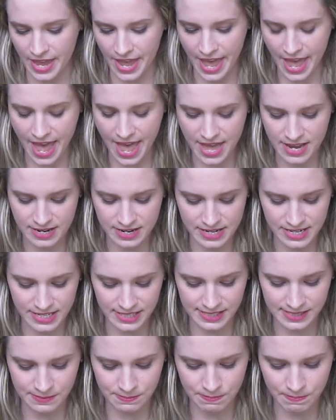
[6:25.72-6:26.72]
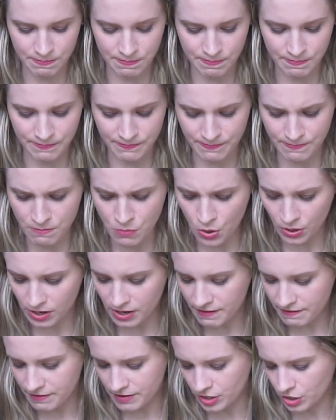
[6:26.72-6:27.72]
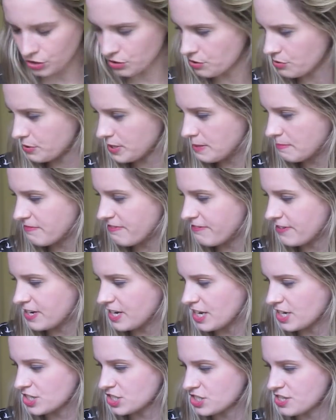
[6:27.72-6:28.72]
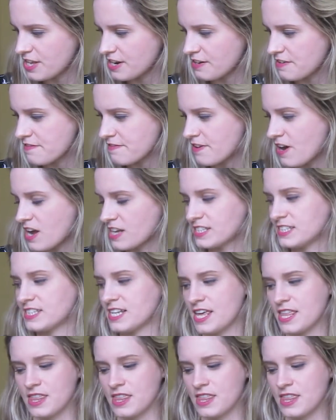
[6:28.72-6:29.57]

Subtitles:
and it's more of a cream finish than a frost, I